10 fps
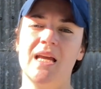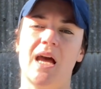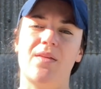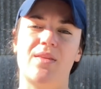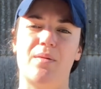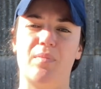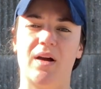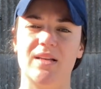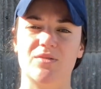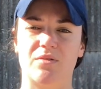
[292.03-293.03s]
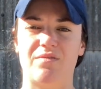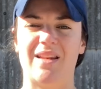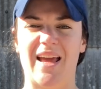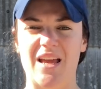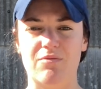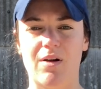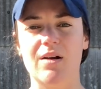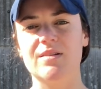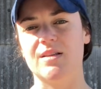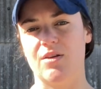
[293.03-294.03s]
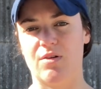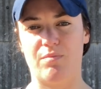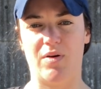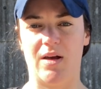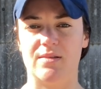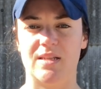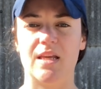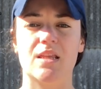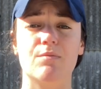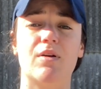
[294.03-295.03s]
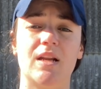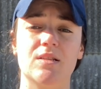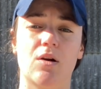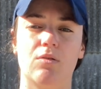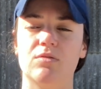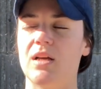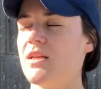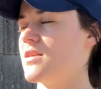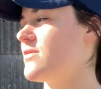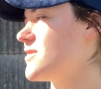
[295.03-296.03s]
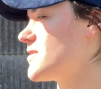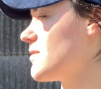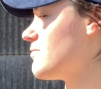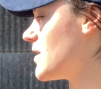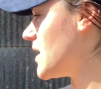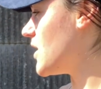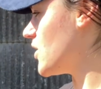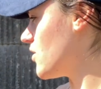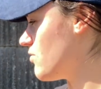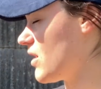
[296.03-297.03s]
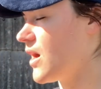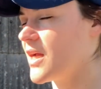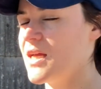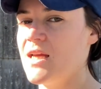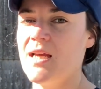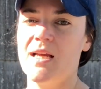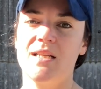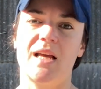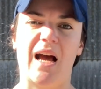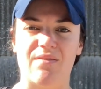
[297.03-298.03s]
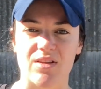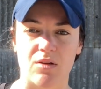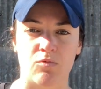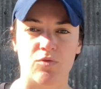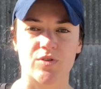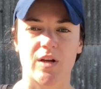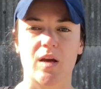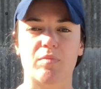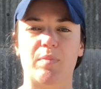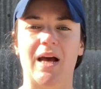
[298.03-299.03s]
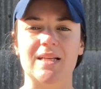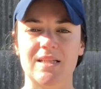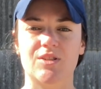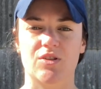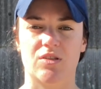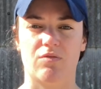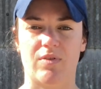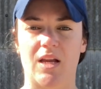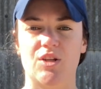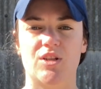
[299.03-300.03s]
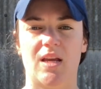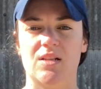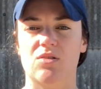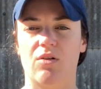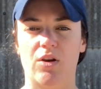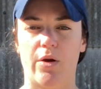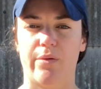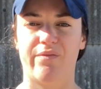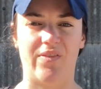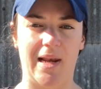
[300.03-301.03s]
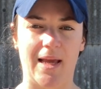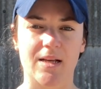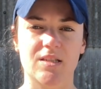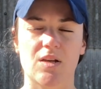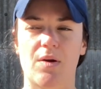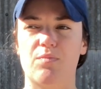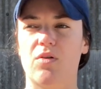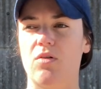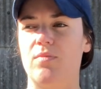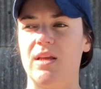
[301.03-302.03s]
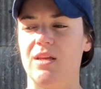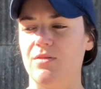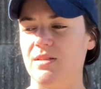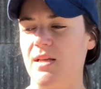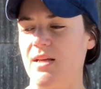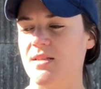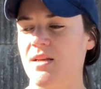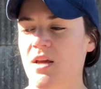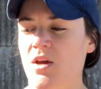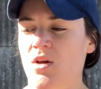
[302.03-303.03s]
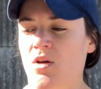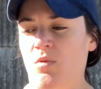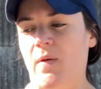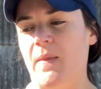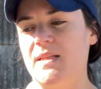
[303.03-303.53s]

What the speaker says: and then buy sort of layer rugs that you can put underneath them when it's colder. So it's just a really good rug to have in the wardrobe, but as it's just a rain sheet, it's got no filling, so I'd probably use this when the